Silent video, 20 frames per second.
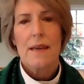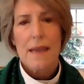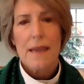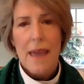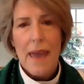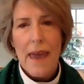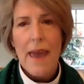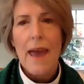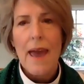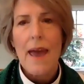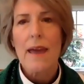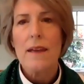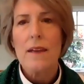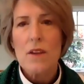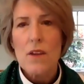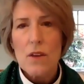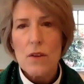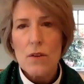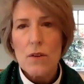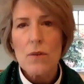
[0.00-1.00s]

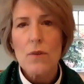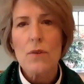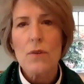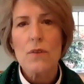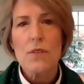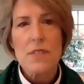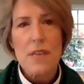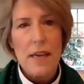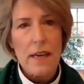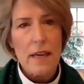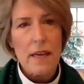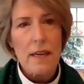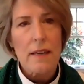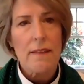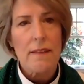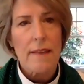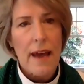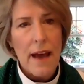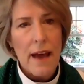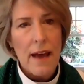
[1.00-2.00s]
Can you
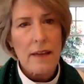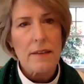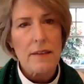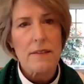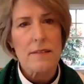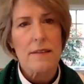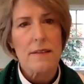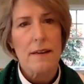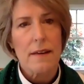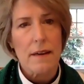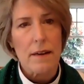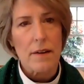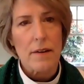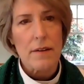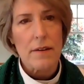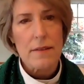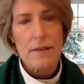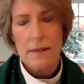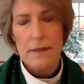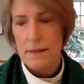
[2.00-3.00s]
take that to
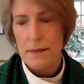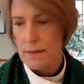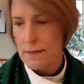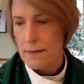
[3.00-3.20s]
heart?